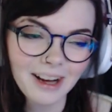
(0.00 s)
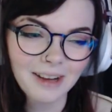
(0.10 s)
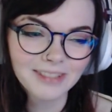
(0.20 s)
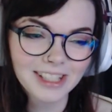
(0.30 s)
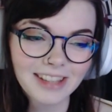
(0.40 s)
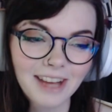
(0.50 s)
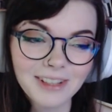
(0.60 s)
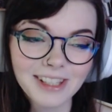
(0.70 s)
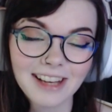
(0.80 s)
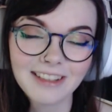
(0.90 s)
So that
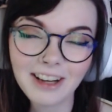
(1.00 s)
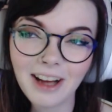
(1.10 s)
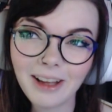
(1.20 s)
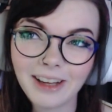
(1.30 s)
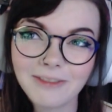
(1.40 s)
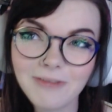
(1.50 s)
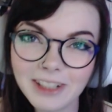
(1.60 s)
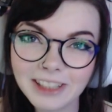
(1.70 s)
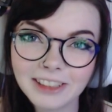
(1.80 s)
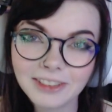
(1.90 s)
was a
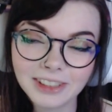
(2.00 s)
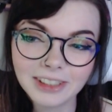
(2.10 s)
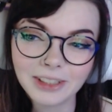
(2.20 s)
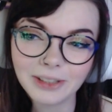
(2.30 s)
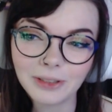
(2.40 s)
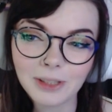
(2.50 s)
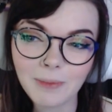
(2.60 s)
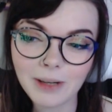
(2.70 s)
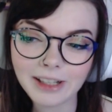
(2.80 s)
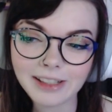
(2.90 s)
really, really cool
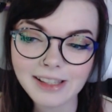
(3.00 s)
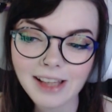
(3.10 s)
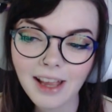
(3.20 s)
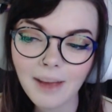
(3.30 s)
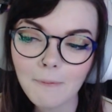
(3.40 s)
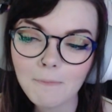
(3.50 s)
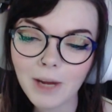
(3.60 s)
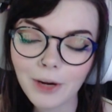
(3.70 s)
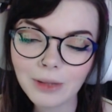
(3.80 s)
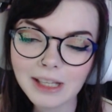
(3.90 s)
experience.
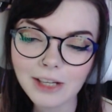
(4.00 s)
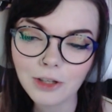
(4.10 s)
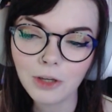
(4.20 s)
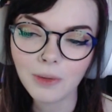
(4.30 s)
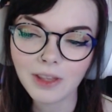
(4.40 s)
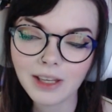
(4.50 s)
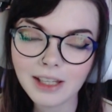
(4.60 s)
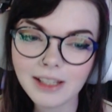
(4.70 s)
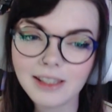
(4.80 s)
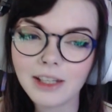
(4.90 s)
My only issue with it
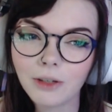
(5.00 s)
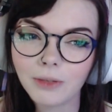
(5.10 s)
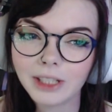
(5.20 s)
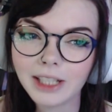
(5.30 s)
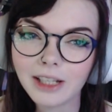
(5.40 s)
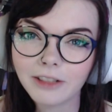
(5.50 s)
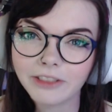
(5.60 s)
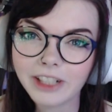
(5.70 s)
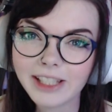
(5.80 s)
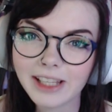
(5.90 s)
is they don't really cater
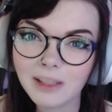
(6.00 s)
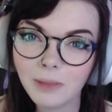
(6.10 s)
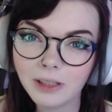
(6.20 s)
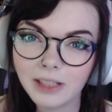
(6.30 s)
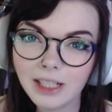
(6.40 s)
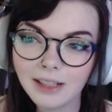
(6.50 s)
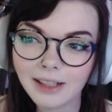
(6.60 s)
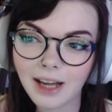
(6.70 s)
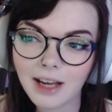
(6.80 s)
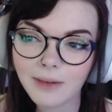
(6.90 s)
for accessibility.
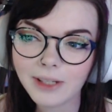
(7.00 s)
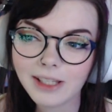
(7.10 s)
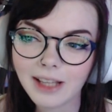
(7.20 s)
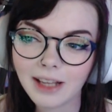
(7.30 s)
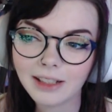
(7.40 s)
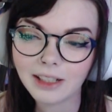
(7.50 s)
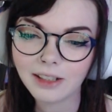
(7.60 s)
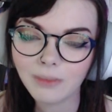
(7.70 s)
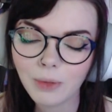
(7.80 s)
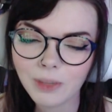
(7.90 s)
Like, we were
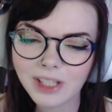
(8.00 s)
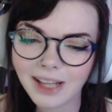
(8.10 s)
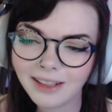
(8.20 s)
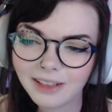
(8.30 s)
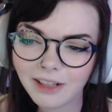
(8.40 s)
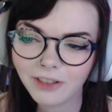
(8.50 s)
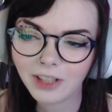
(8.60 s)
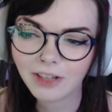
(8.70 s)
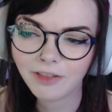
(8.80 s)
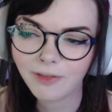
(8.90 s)
standing there for
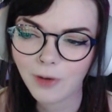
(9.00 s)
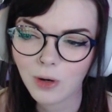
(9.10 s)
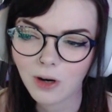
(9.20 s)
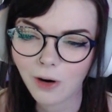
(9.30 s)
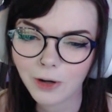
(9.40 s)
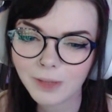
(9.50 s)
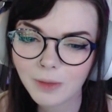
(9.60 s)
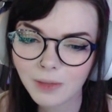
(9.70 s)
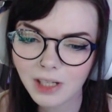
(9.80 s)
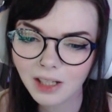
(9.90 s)
like 4 hours,
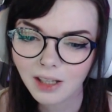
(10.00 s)
maybe